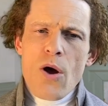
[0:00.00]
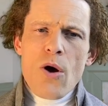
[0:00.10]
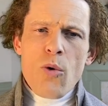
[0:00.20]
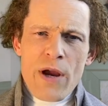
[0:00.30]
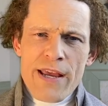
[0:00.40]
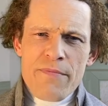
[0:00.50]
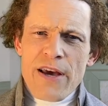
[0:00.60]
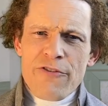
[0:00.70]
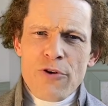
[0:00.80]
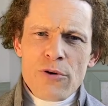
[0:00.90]
We,
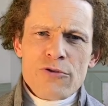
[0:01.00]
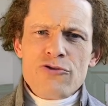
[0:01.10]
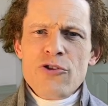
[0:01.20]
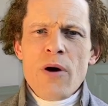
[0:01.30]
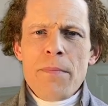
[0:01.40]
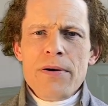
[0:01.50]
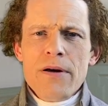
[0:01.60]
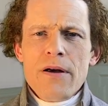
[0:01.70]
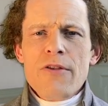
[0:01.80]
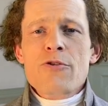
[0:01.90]
therefore, drew up
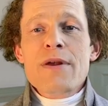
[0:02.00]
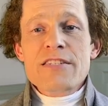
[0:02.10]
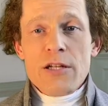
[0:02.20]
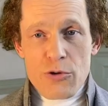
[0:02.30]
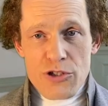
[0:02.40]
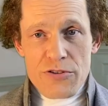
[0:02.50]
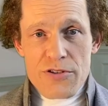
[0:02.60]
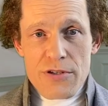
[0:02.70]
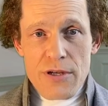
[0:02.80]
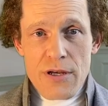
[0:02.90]
the resolutions.